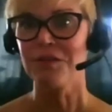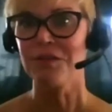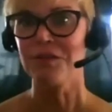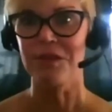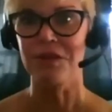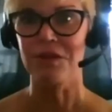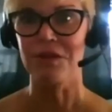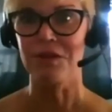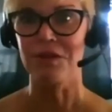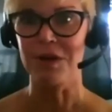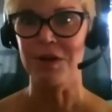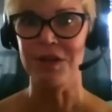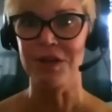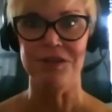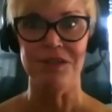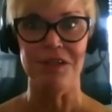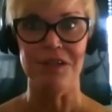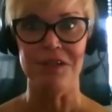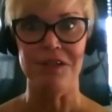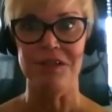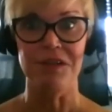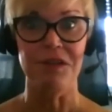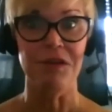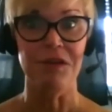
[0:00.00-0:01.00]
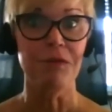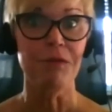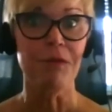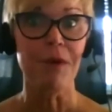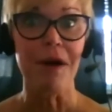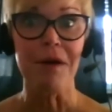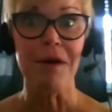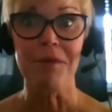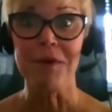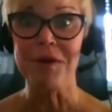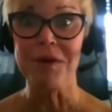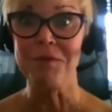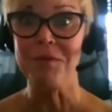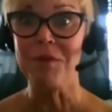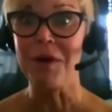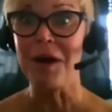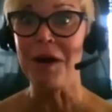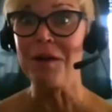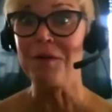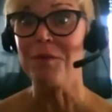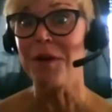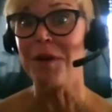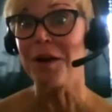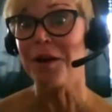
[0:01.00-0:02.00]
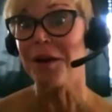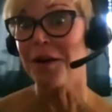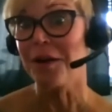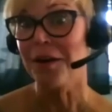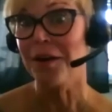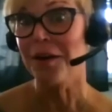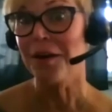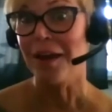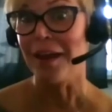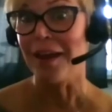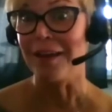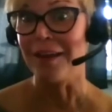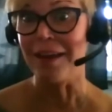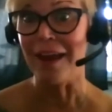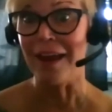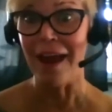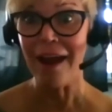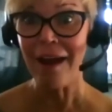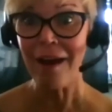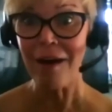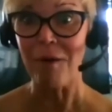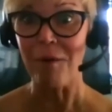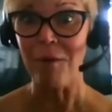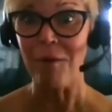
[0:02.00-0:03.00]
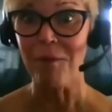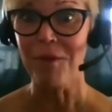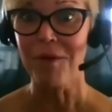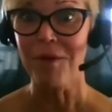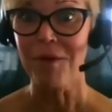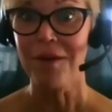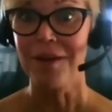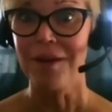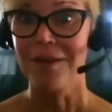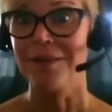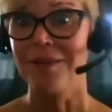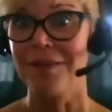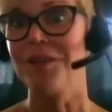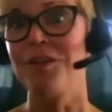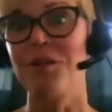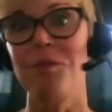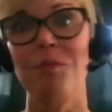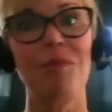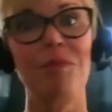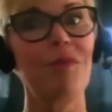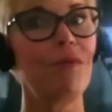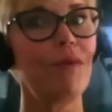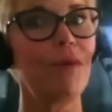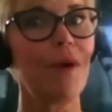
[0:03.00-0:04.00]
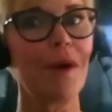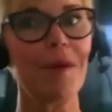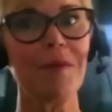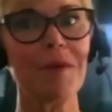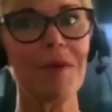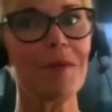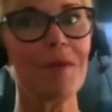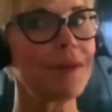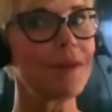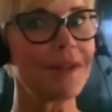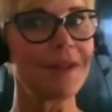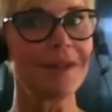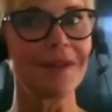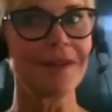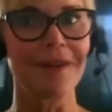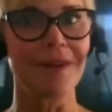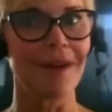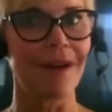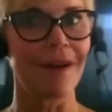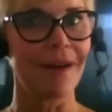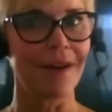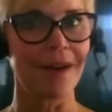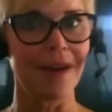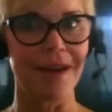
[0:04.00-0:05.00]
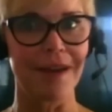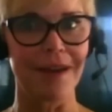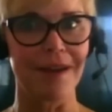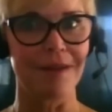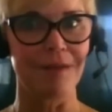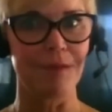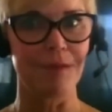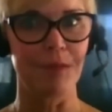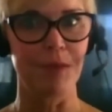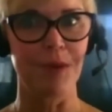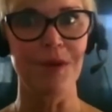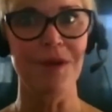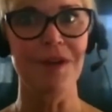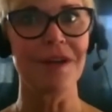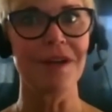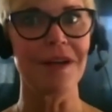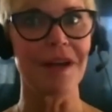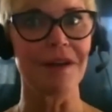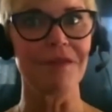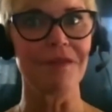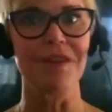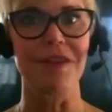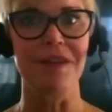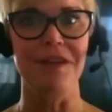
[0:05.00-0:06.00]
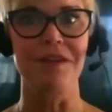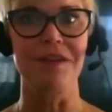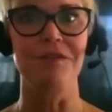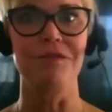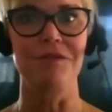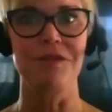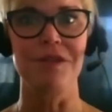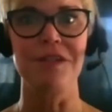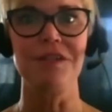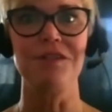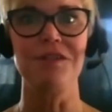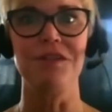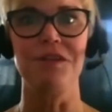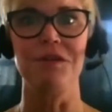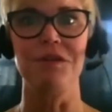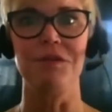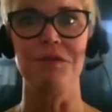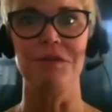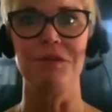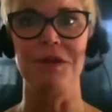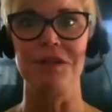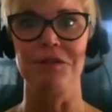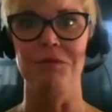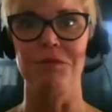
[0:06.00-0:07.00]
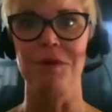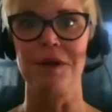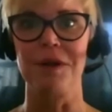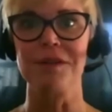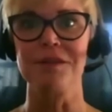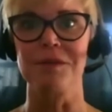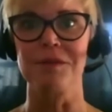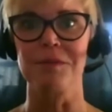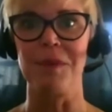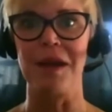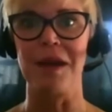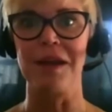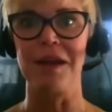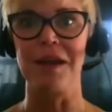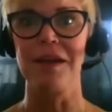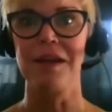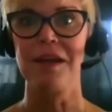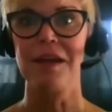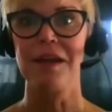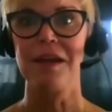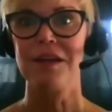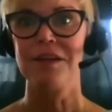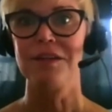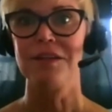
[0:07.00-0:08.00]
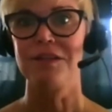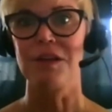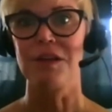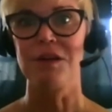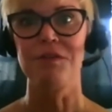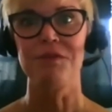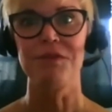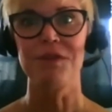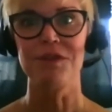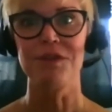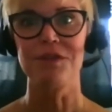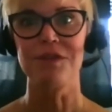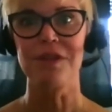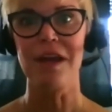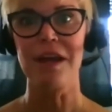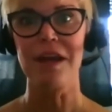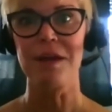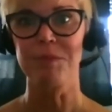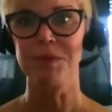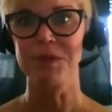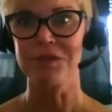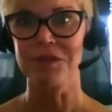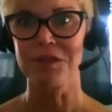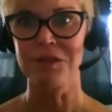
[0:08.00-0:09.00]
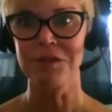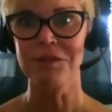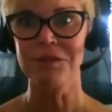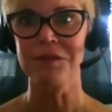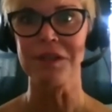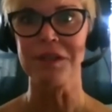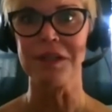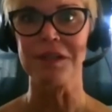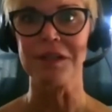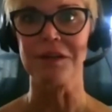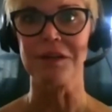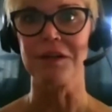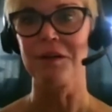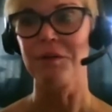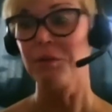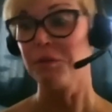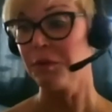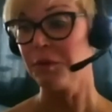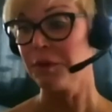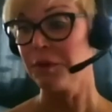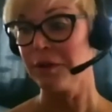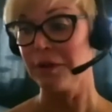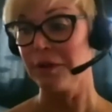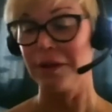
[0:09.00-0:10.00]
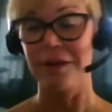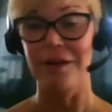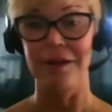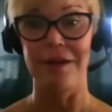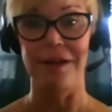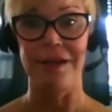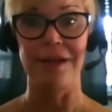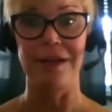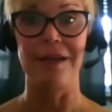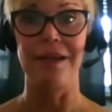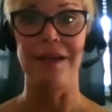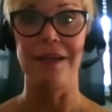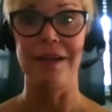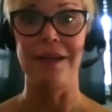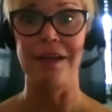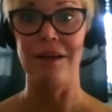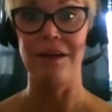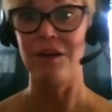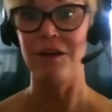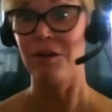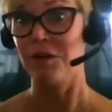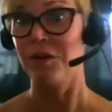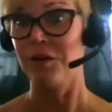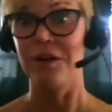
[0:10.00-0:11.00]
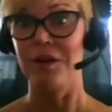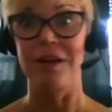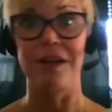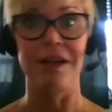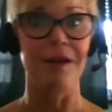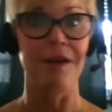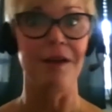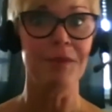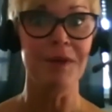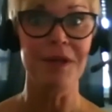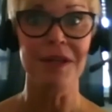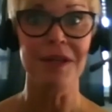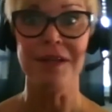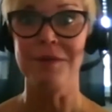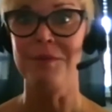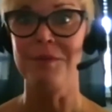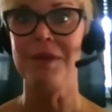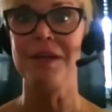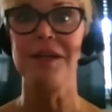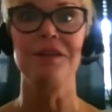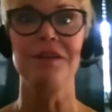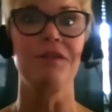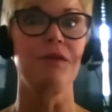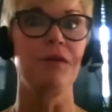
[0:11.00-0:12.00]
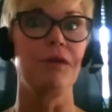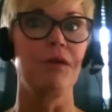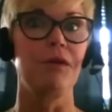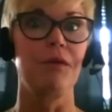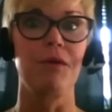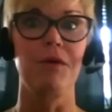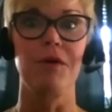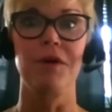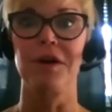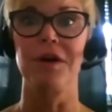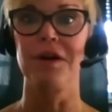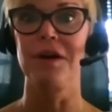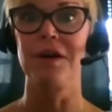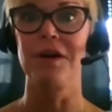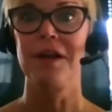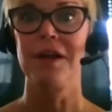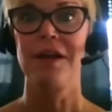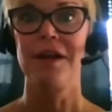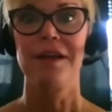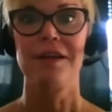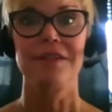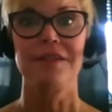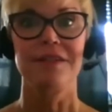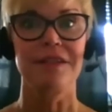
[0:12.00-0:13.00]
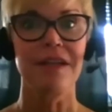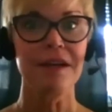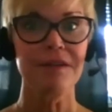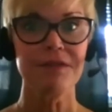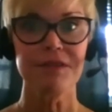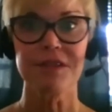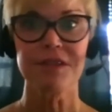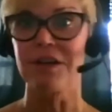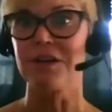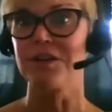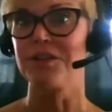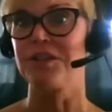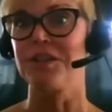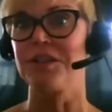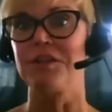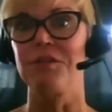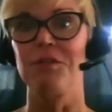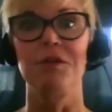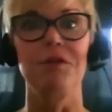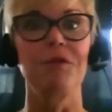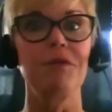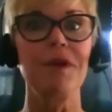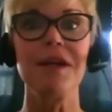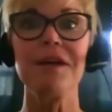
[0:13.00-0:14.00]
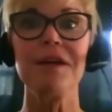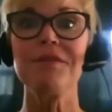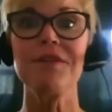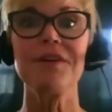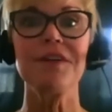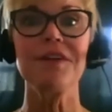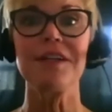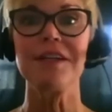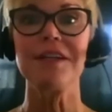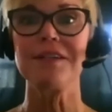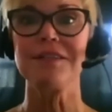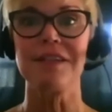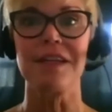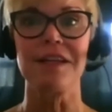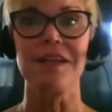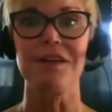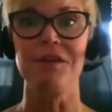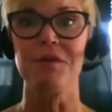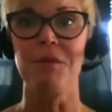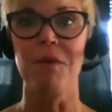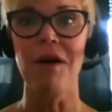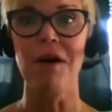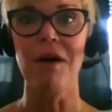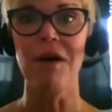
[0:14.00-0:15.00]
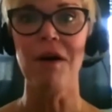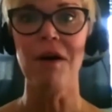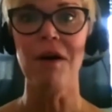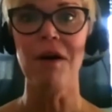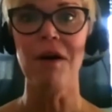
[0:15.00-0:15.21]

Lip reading: the questions who, what, when, why, where, and how, then you're probably not putting everything you need to in your resume. So if you say platoon leader, well, or company commander or staff sergeant or whatever it is that you are,